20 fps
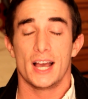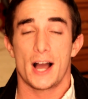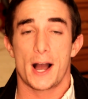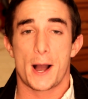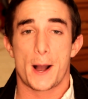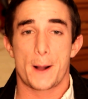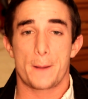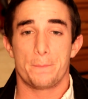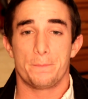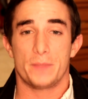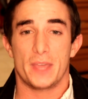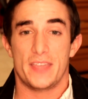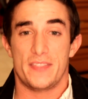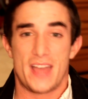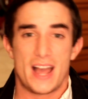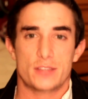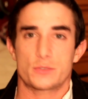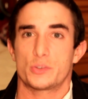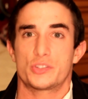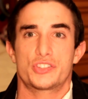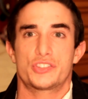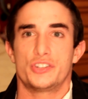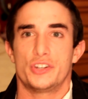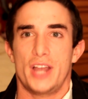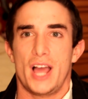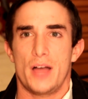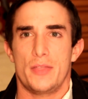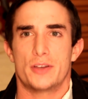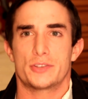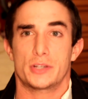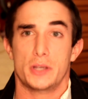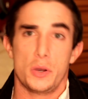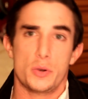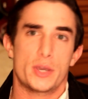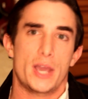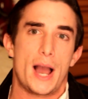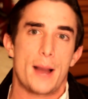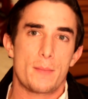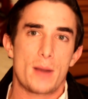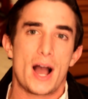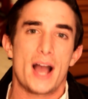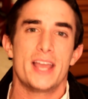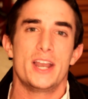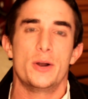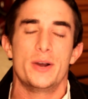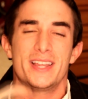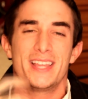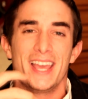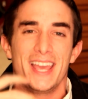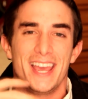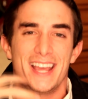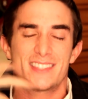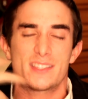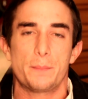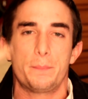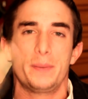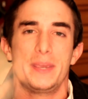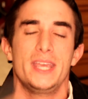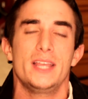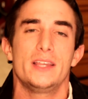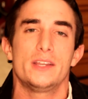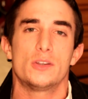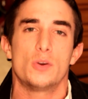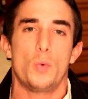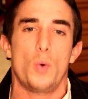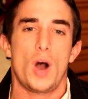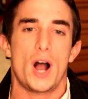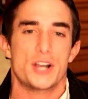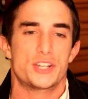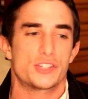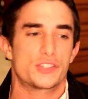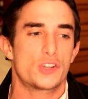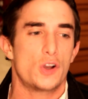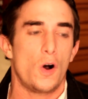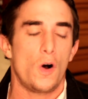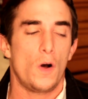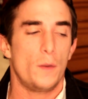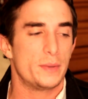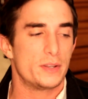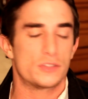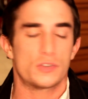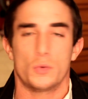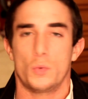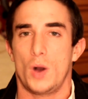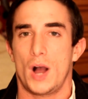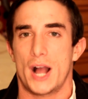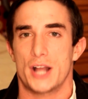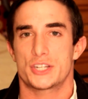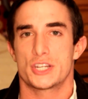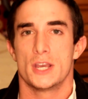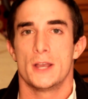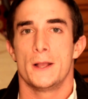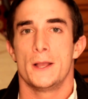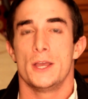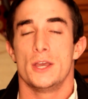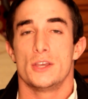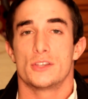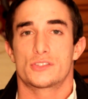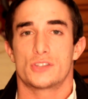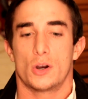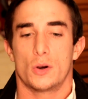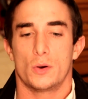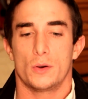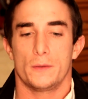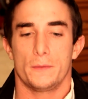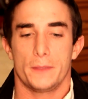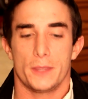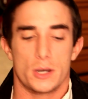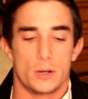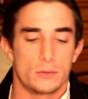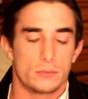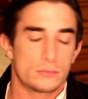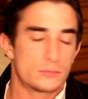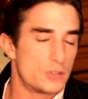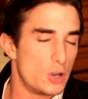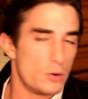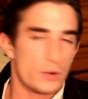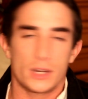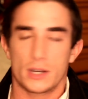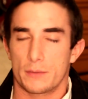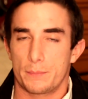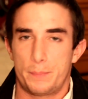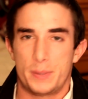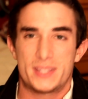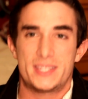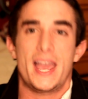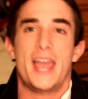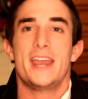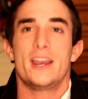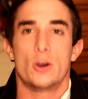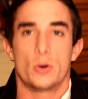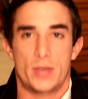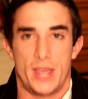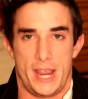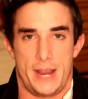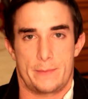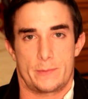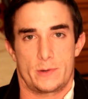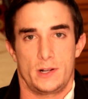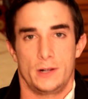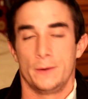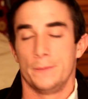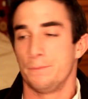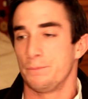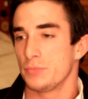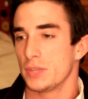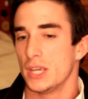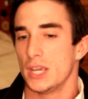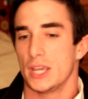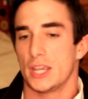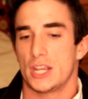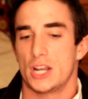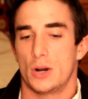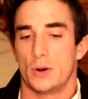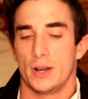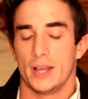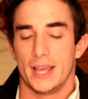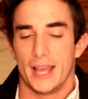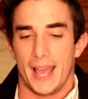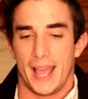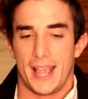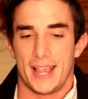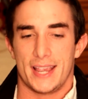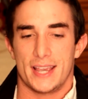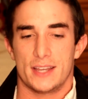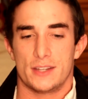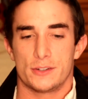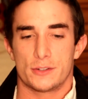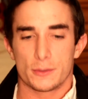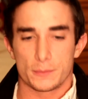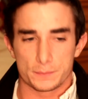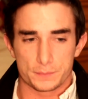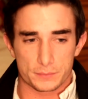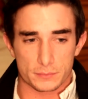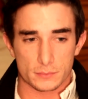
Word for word: um, and that's what stood out, and I was like, okay, I'm, you know, it, it's appealing to watch, it's calming to watch. So, you know, don't get a potato camera, you know, and